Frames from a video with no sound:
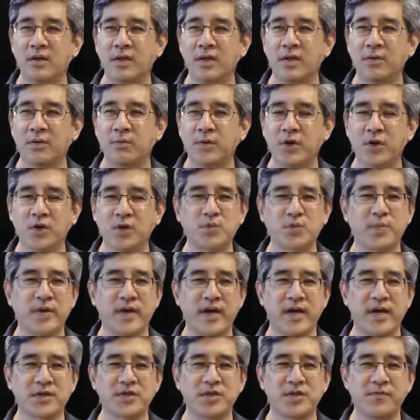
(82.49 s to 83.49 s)
in years
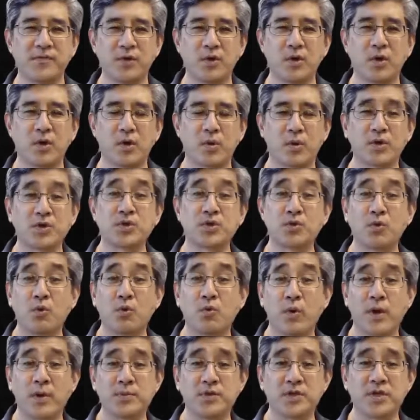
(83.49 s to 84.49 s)
past, if you go to our
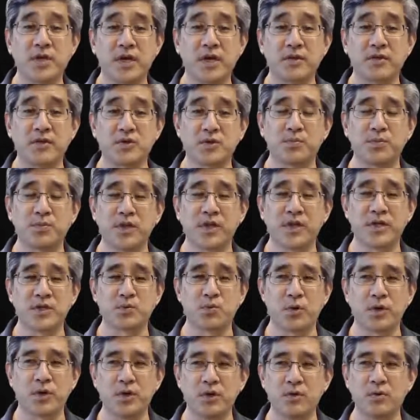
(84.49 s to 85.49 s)
school website, there's a
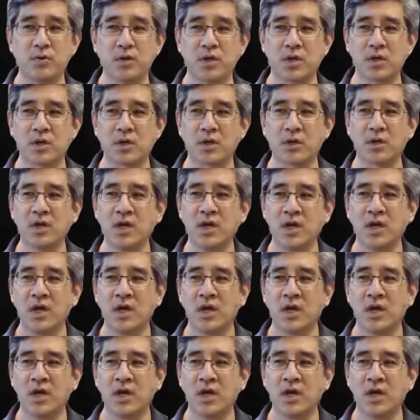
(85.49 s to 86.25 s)
place where you can